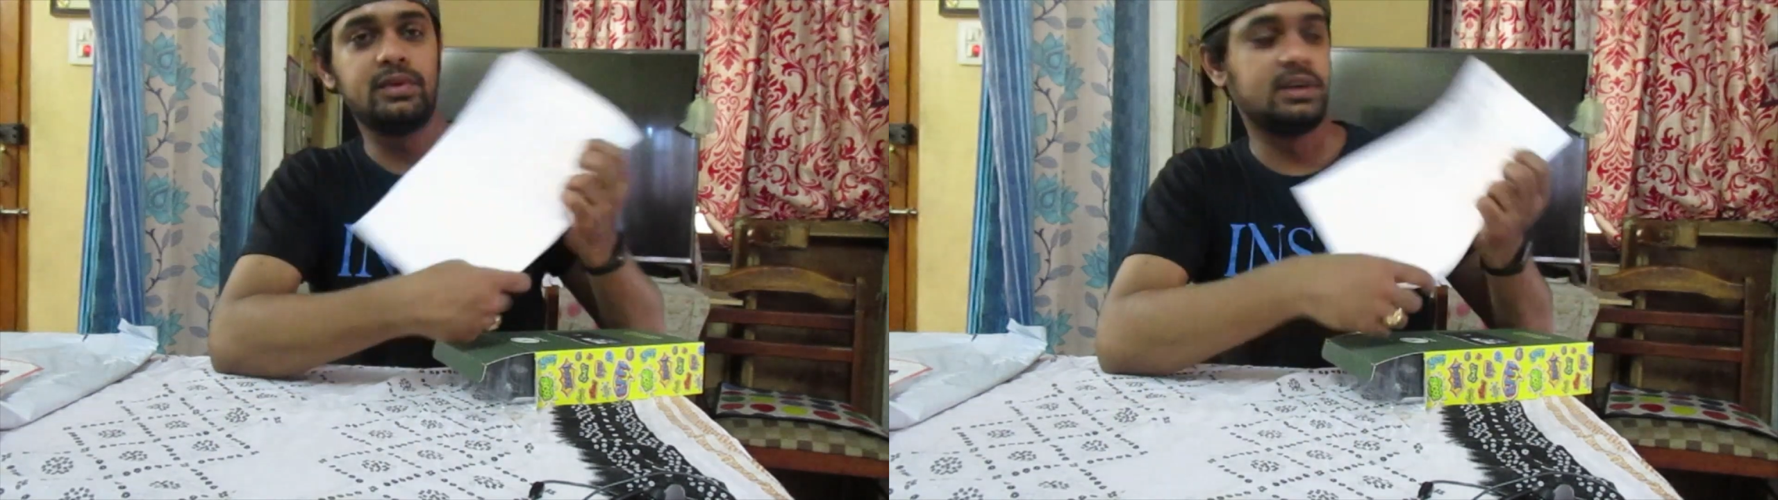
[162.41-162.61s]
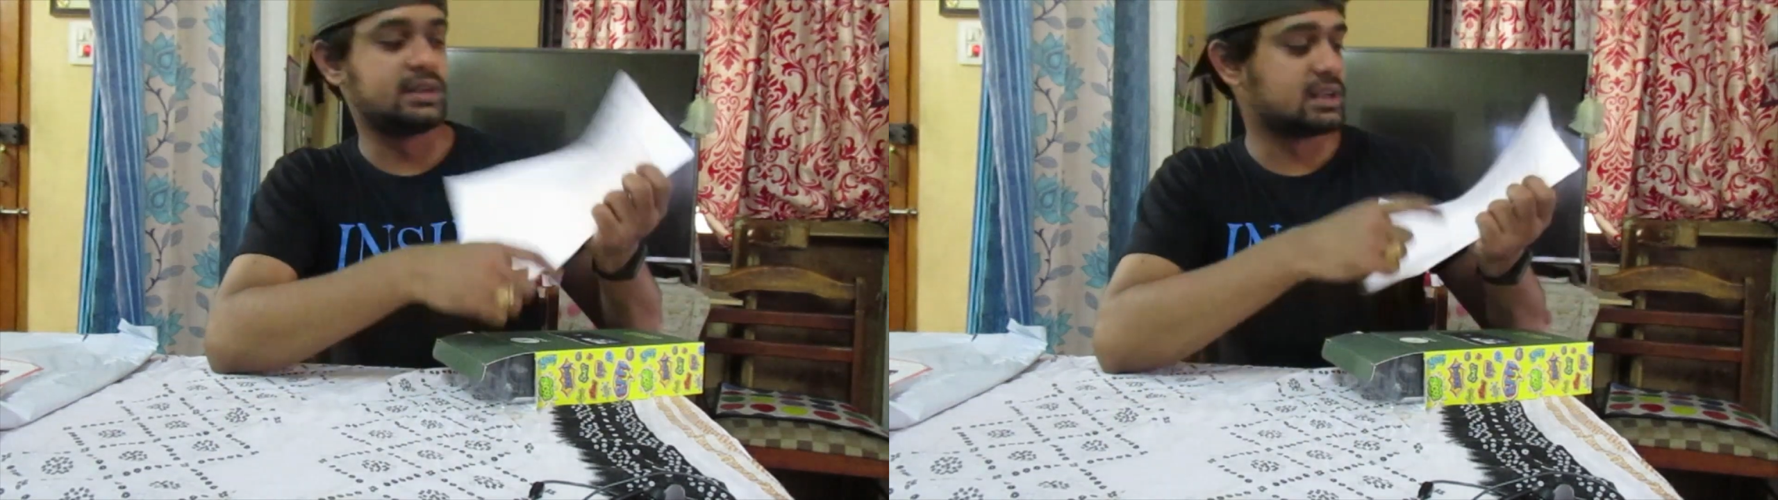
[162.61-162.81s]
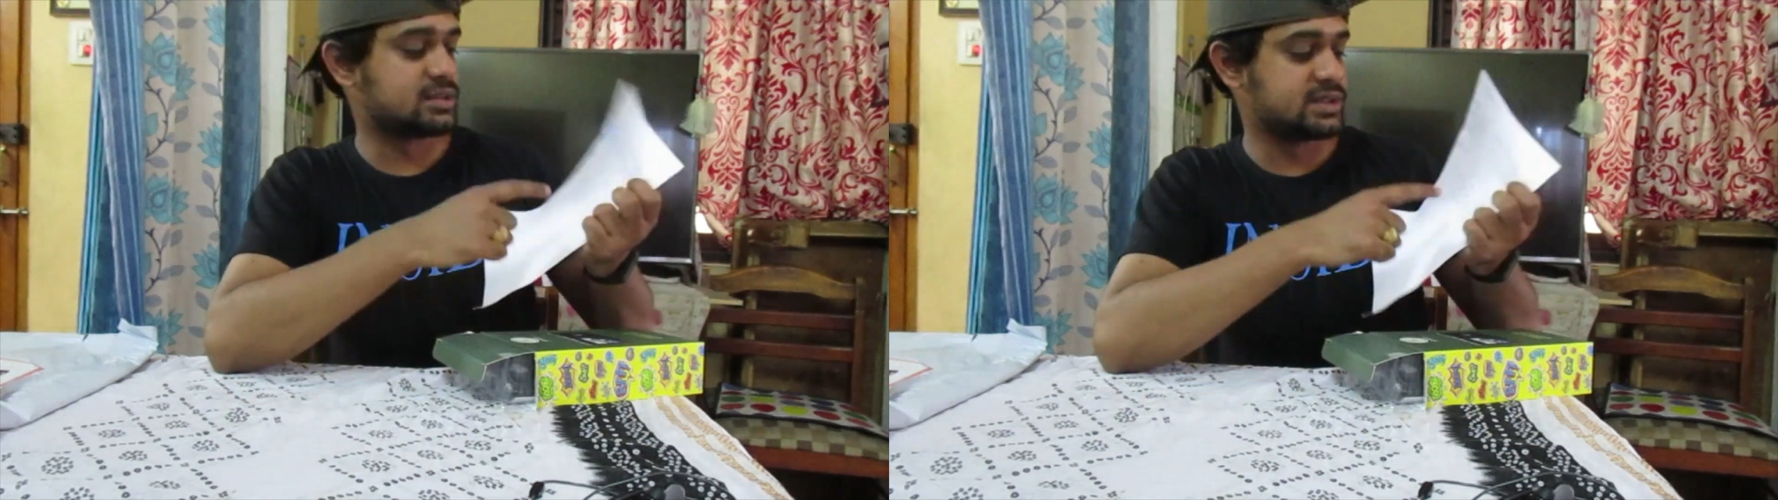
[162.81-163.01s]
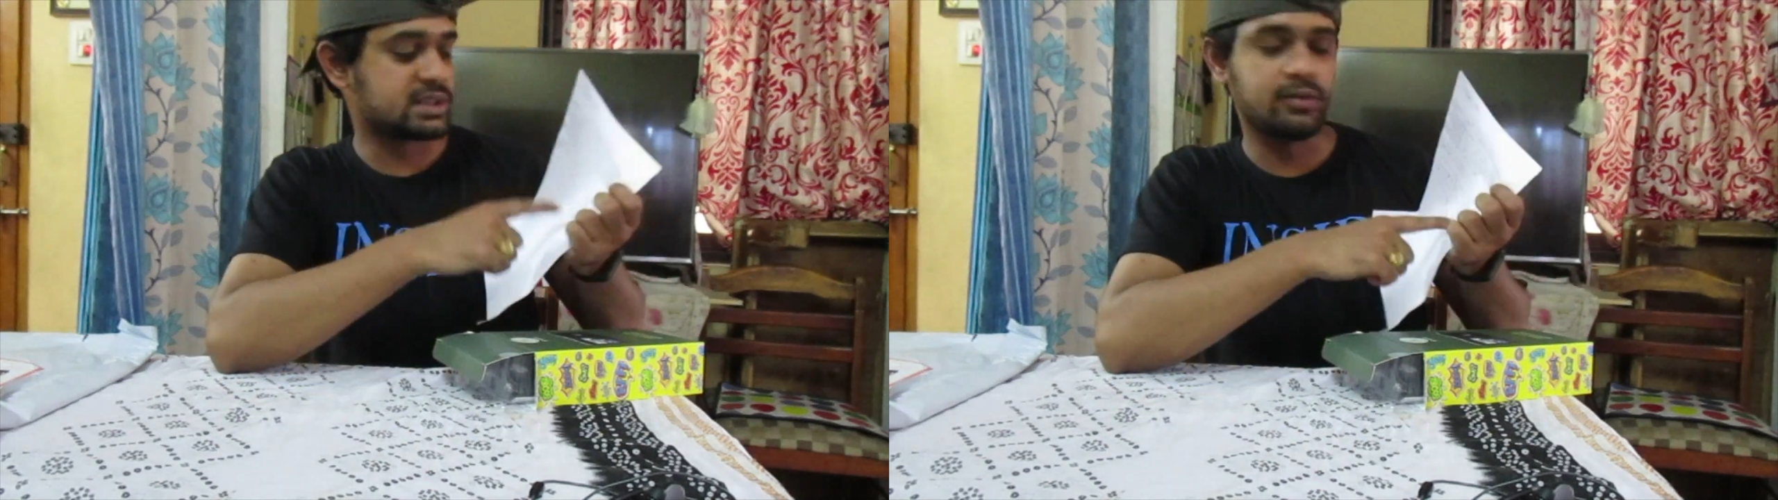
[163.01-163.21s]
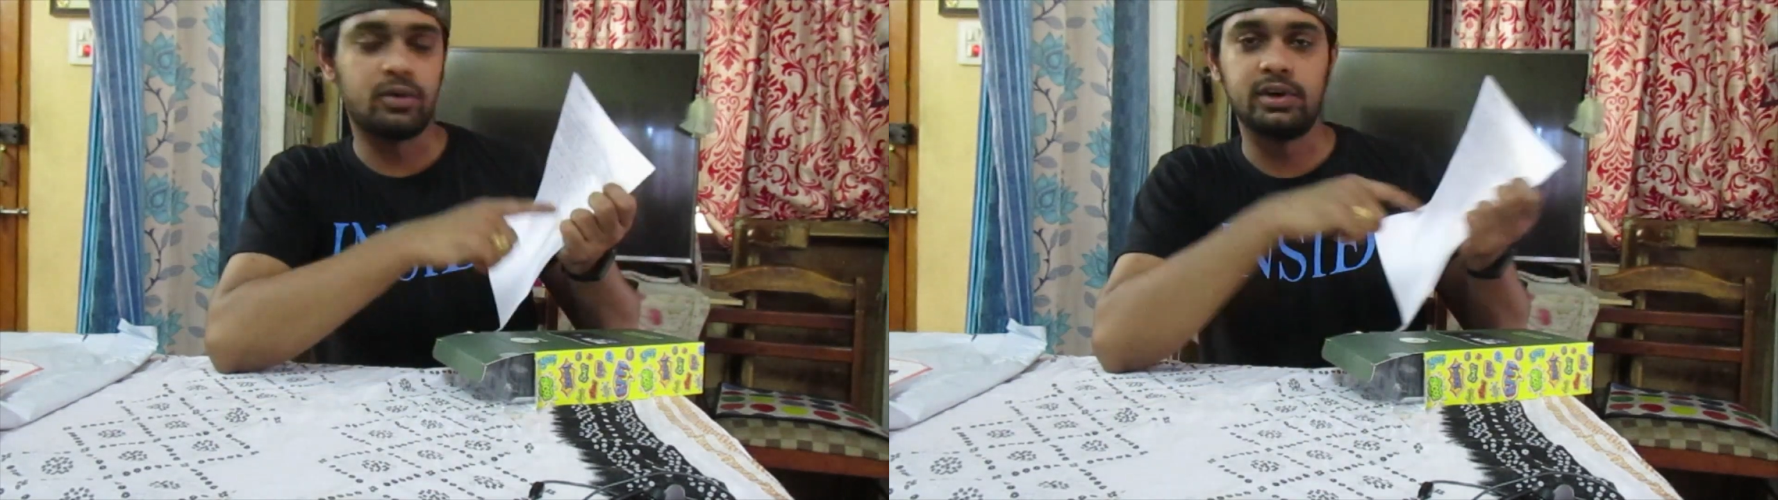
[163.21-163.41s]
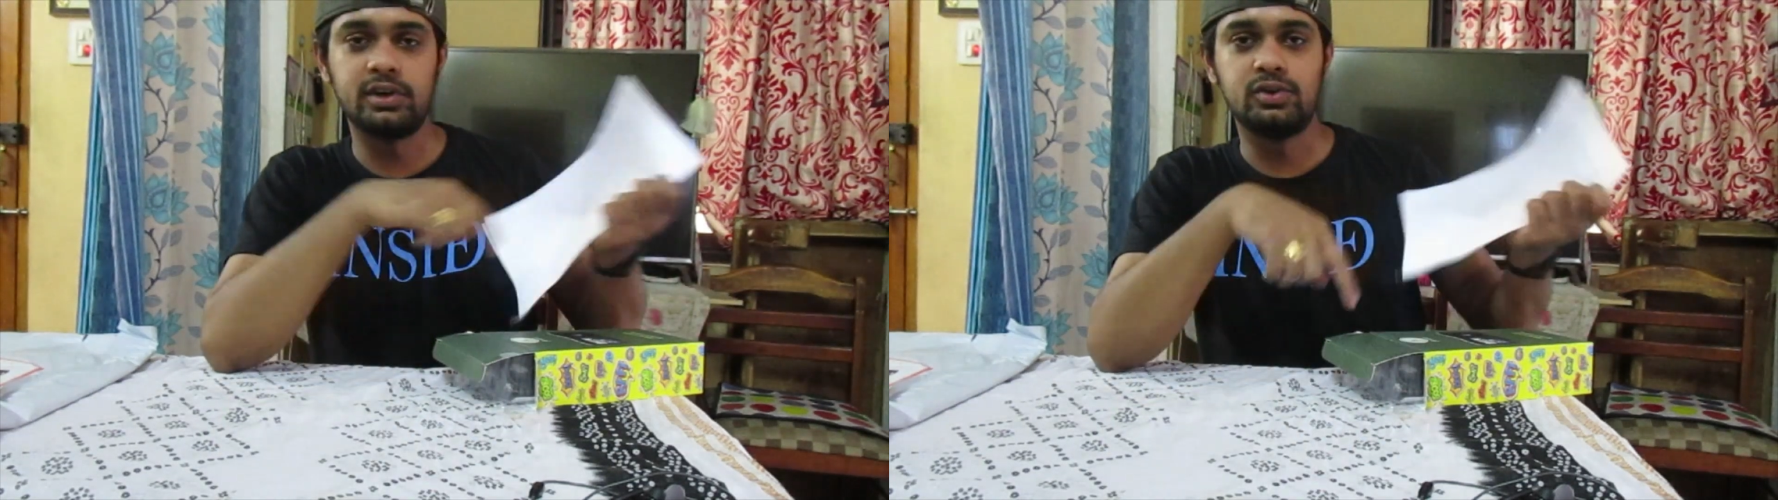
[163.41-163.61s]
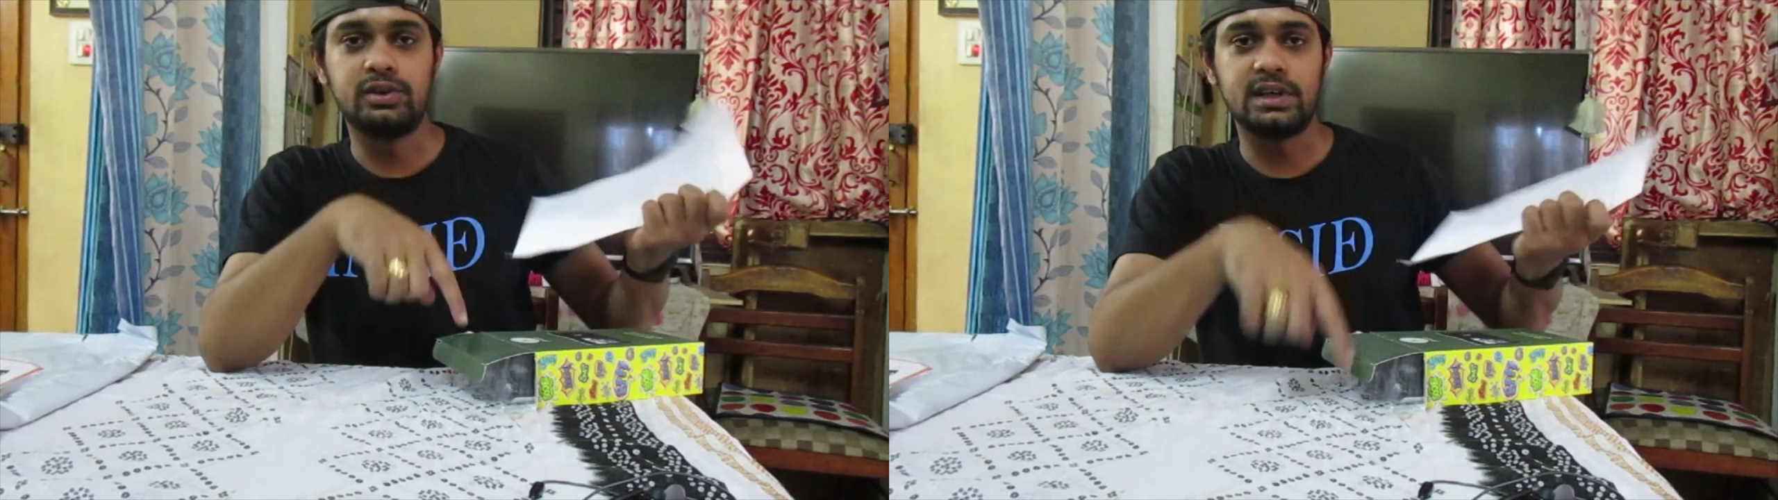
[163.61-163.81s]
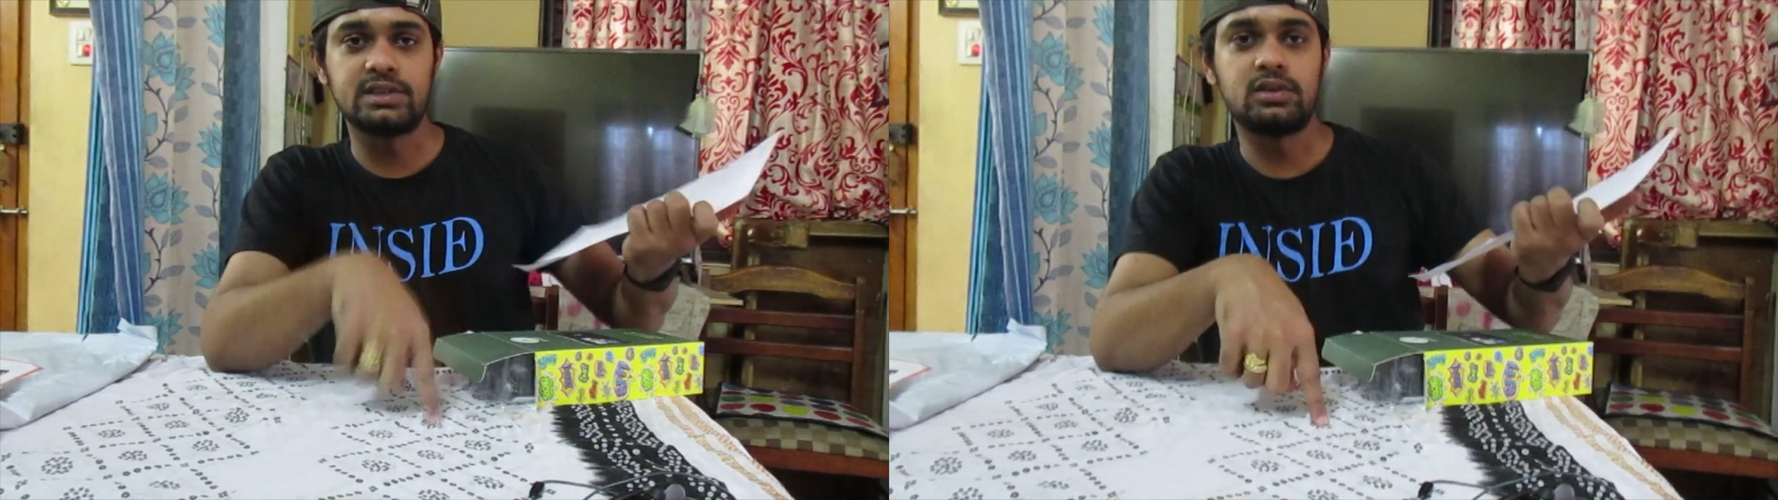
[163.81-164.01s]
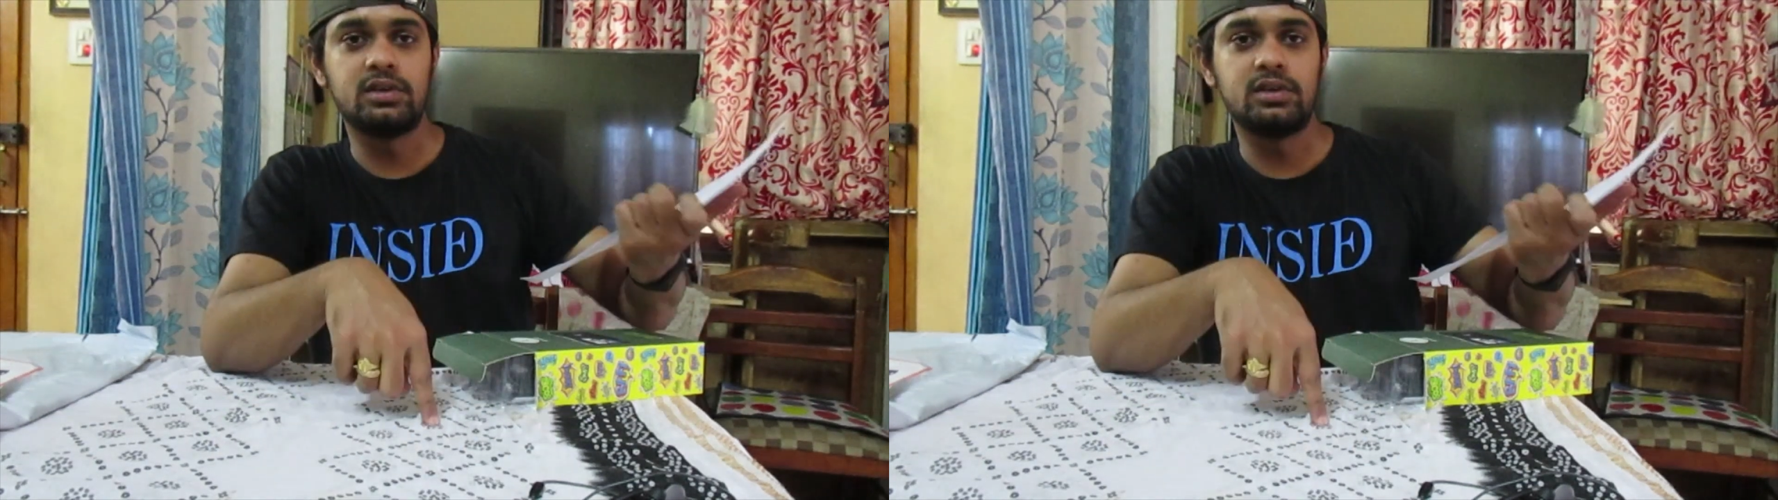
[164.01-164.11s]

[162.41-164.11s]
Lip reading: details which I wanted to test